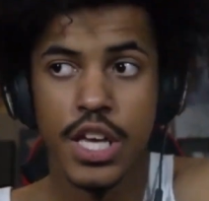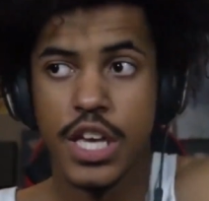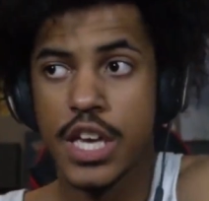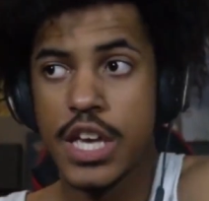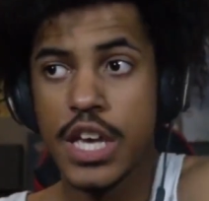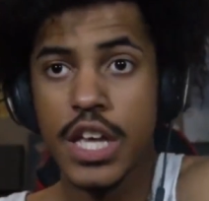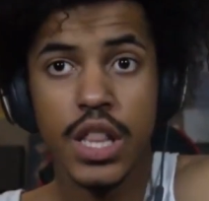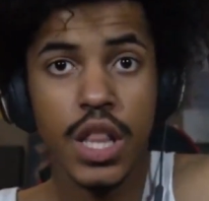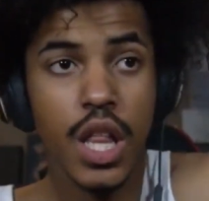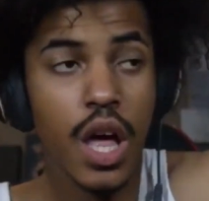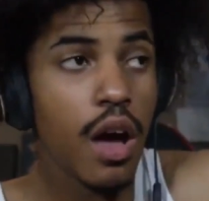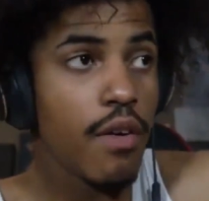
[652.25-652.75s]

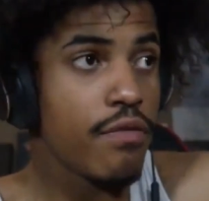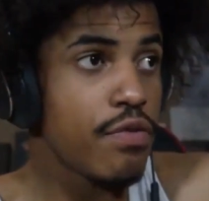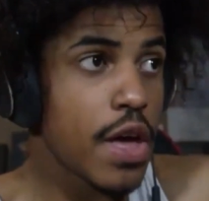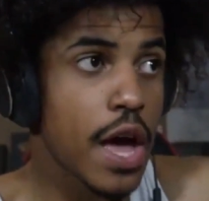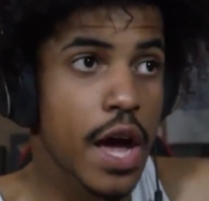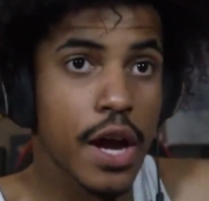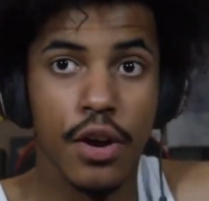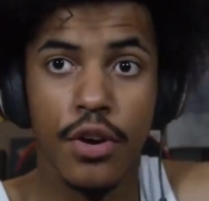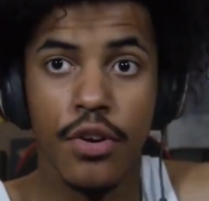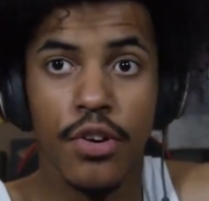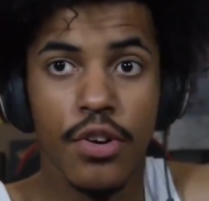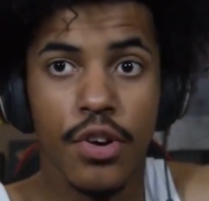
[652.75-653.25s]
He loved
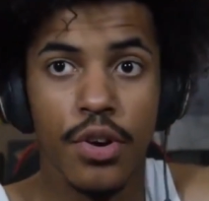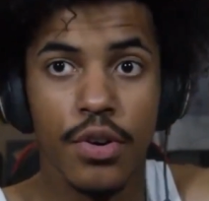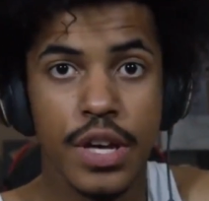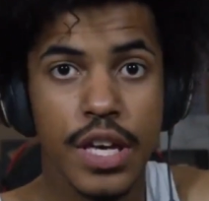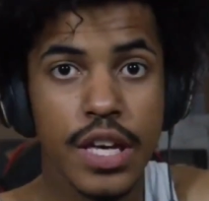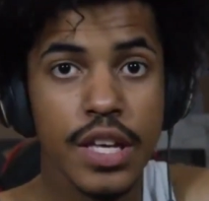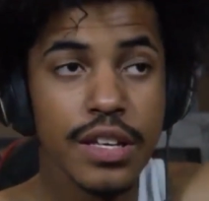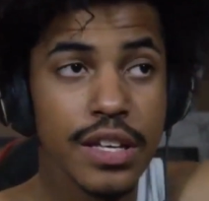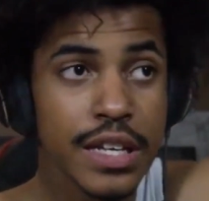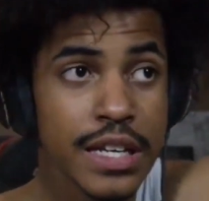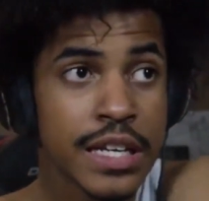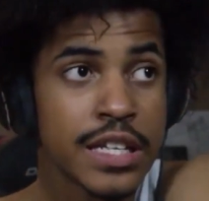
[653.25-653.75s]
that girl.
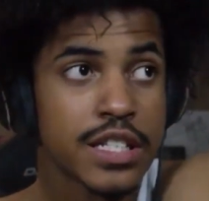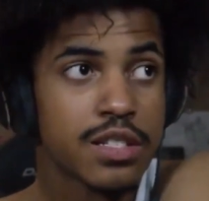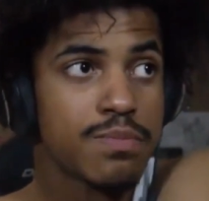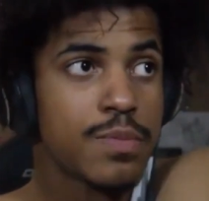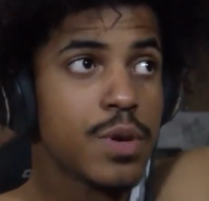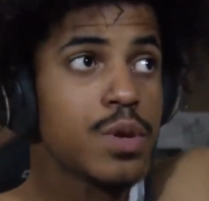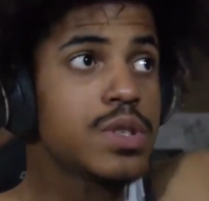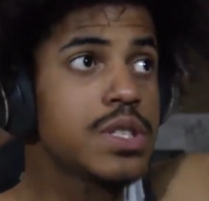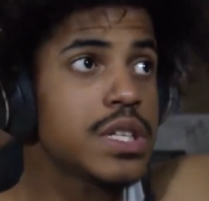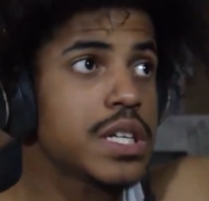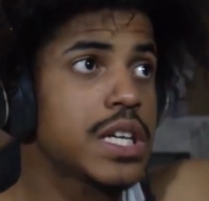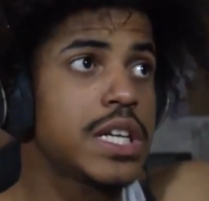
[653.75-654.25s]
He, in his
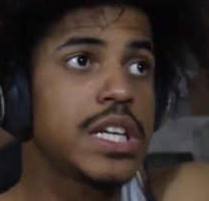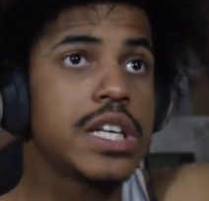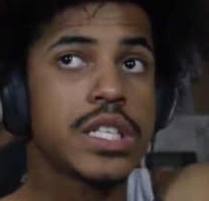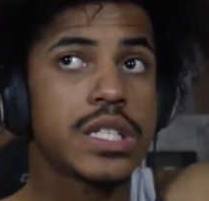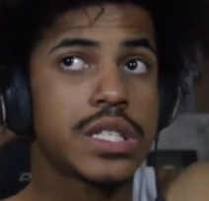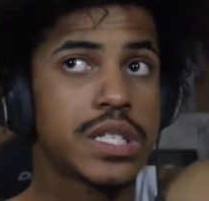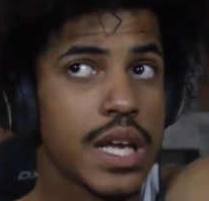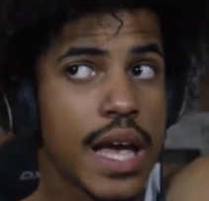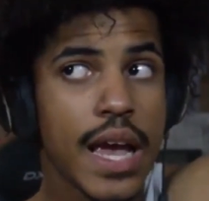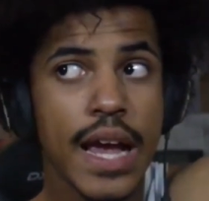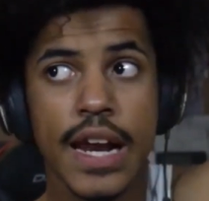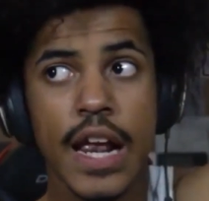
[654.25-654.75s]
music, he's
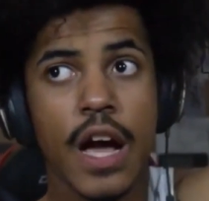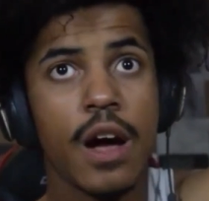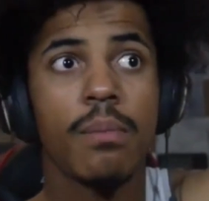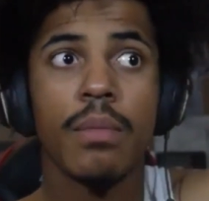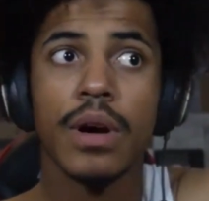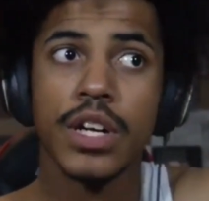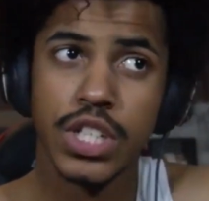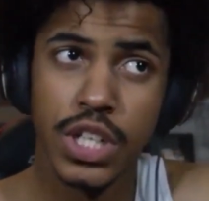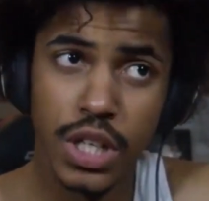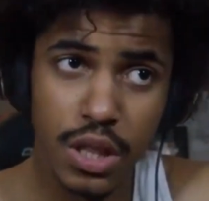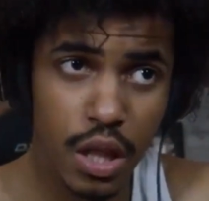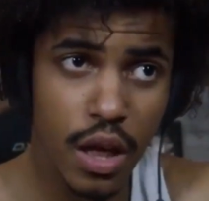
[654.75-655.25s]
saying how
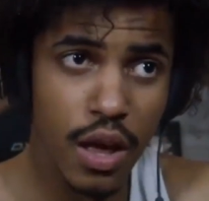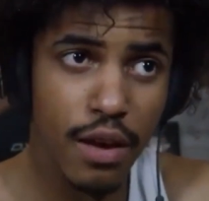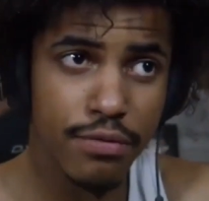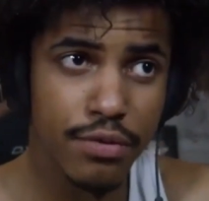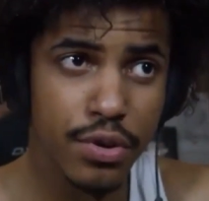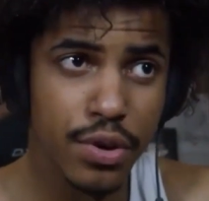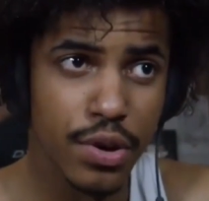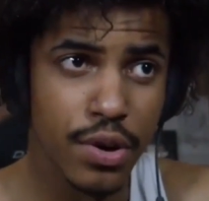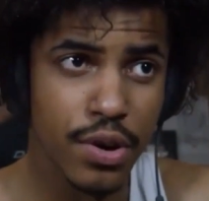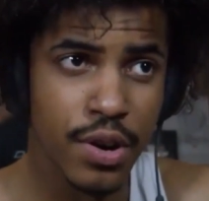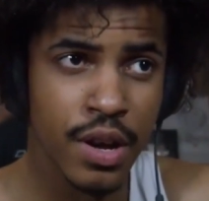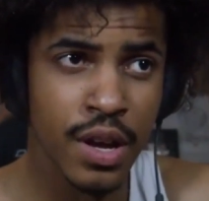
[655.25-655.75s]
much he
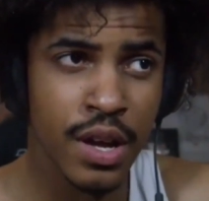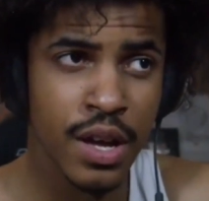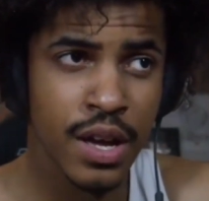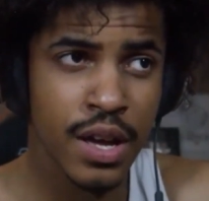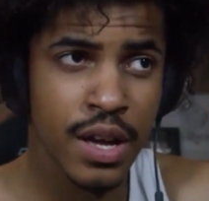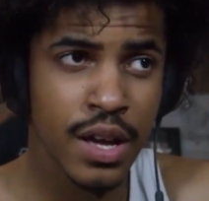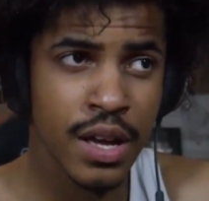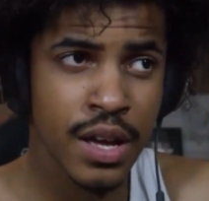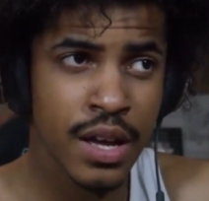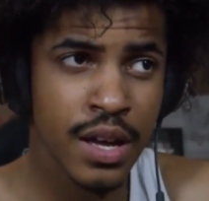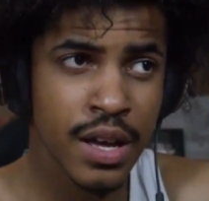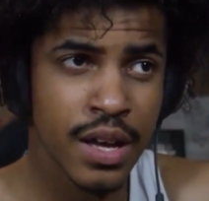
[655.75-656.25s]
loved her.
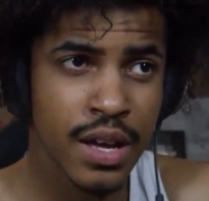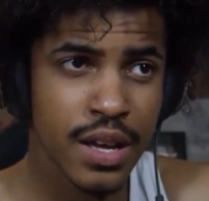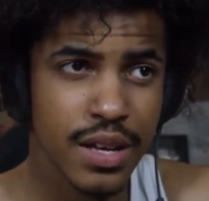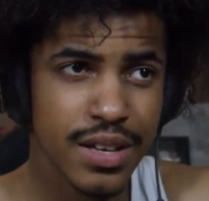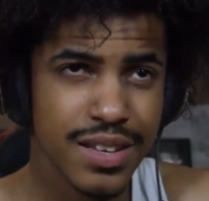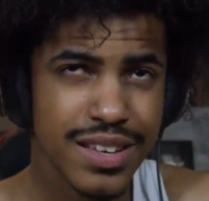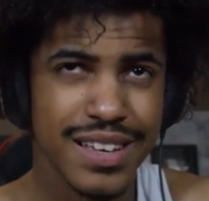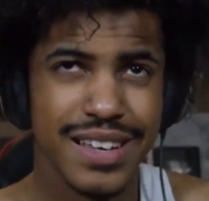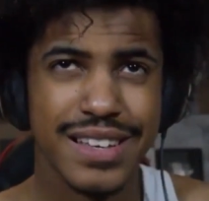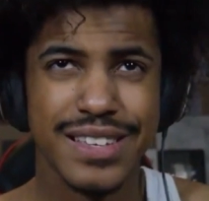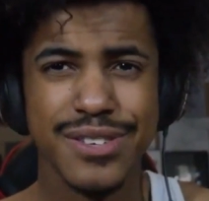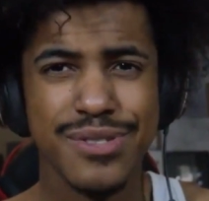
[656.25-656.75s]

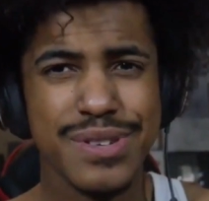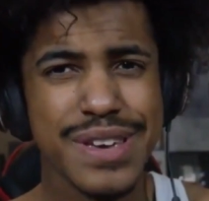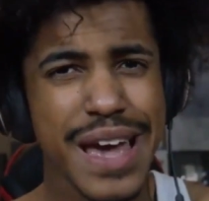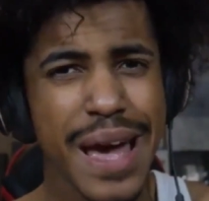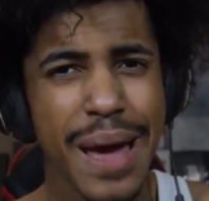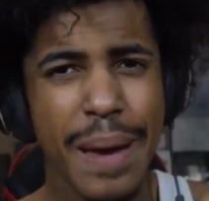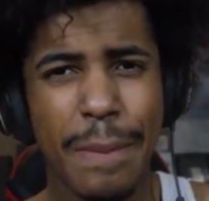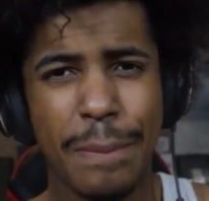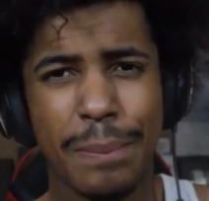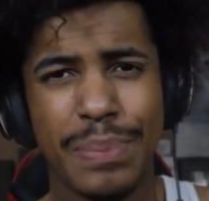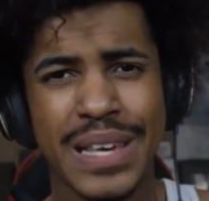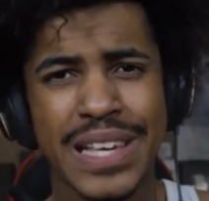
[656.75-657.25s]
You
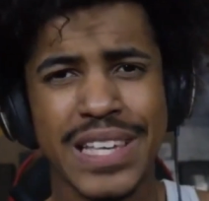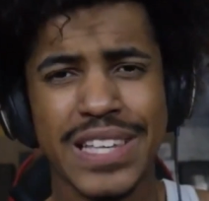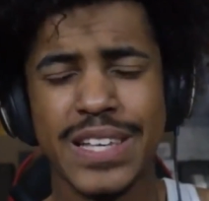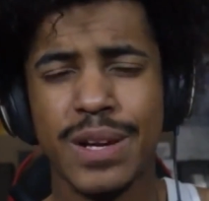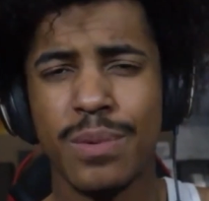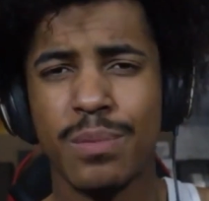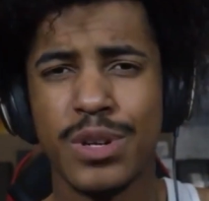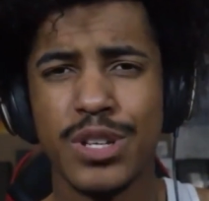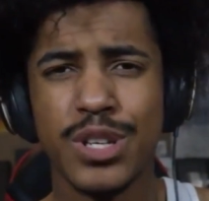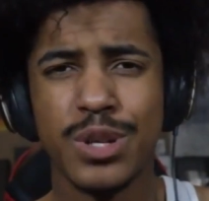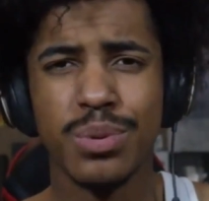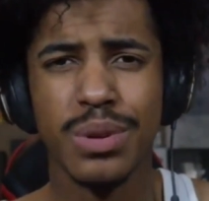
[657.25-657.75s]
can't beat
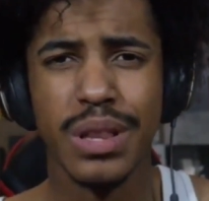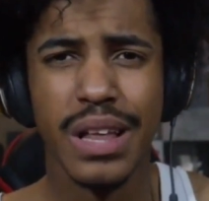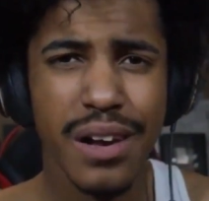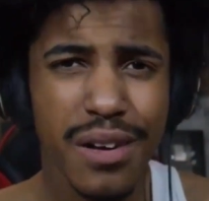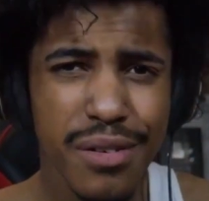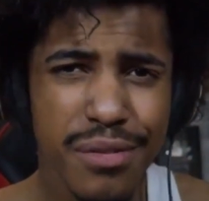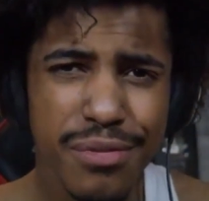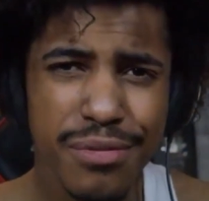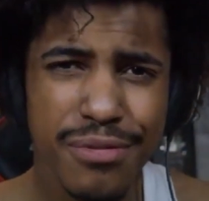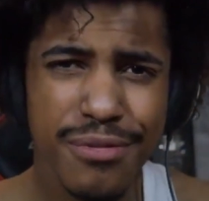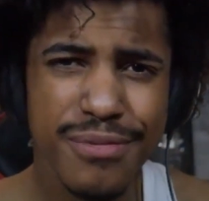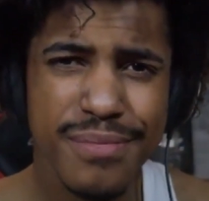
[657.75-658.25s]
someone you
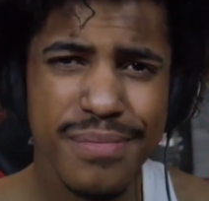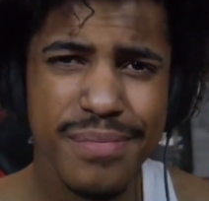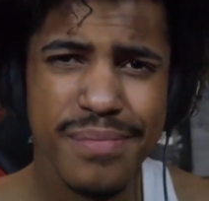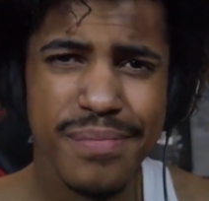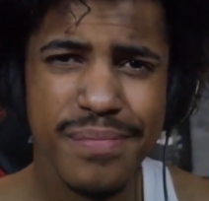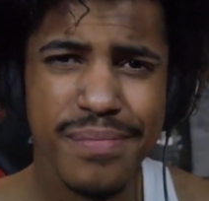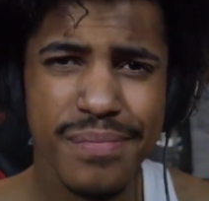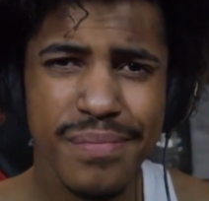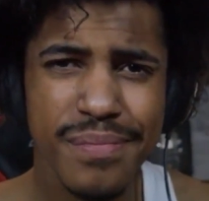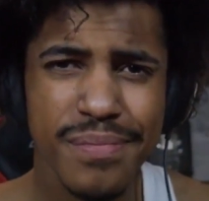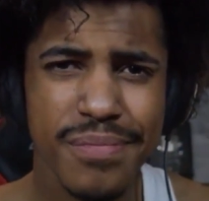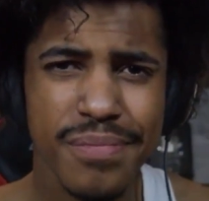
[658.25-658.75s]
love.
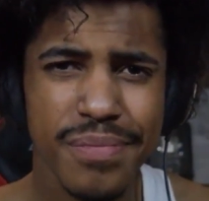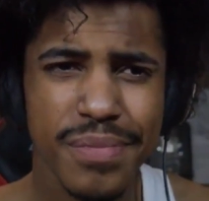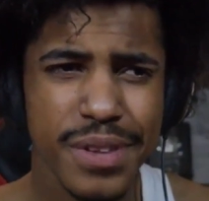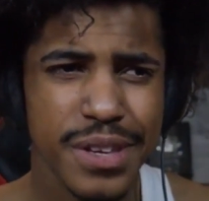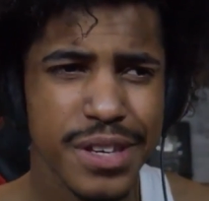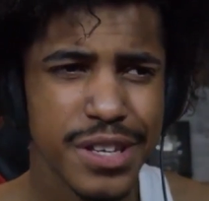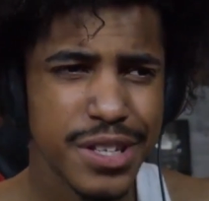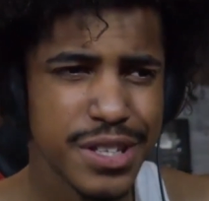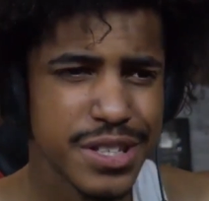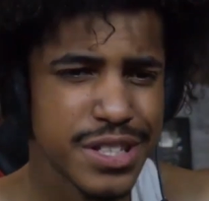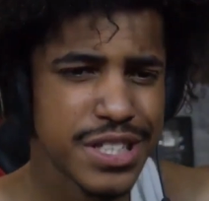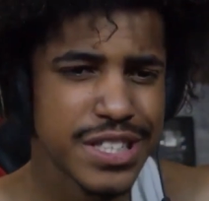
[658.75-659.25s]

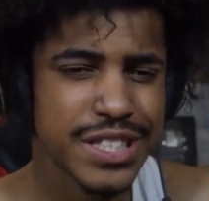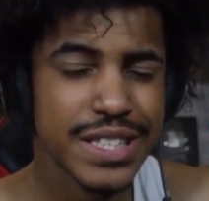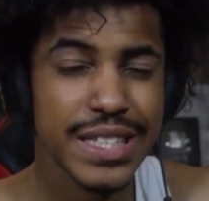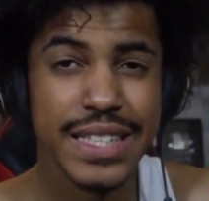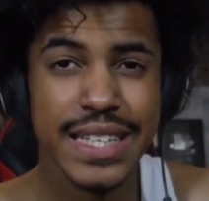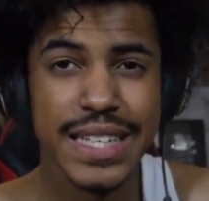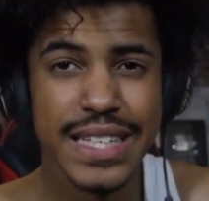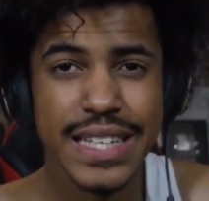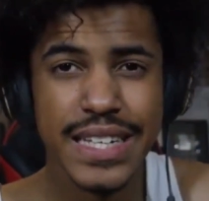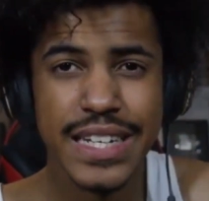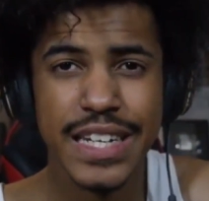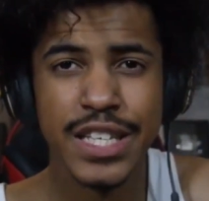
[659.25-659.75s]
It
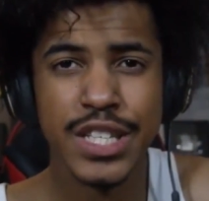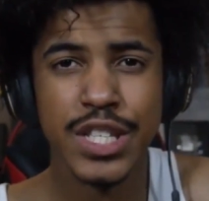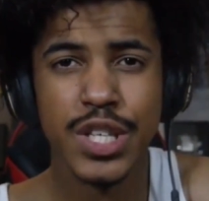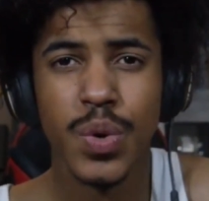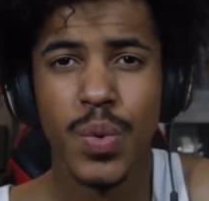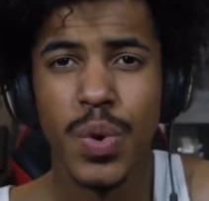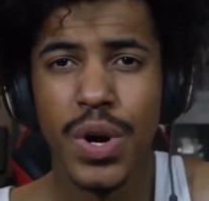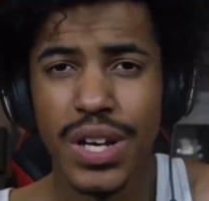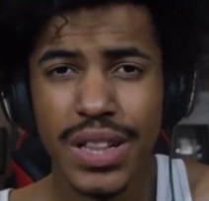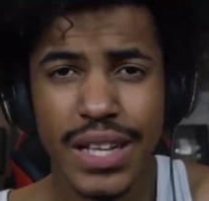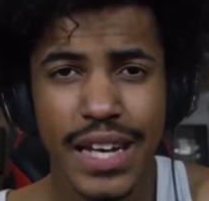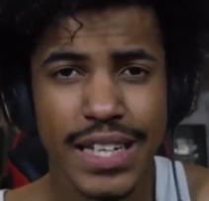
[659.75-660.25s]

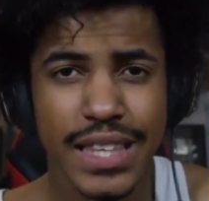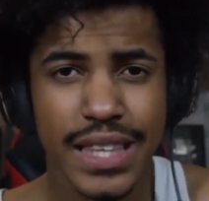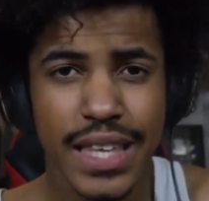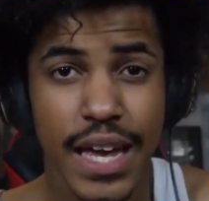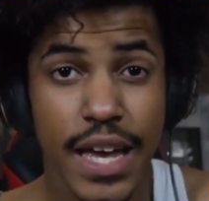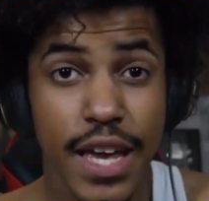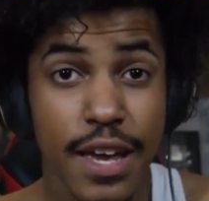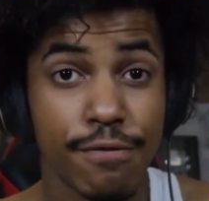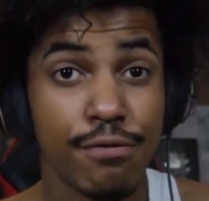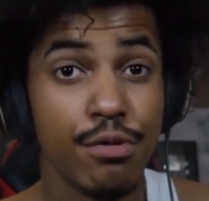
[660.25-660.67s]
doesn't work like that.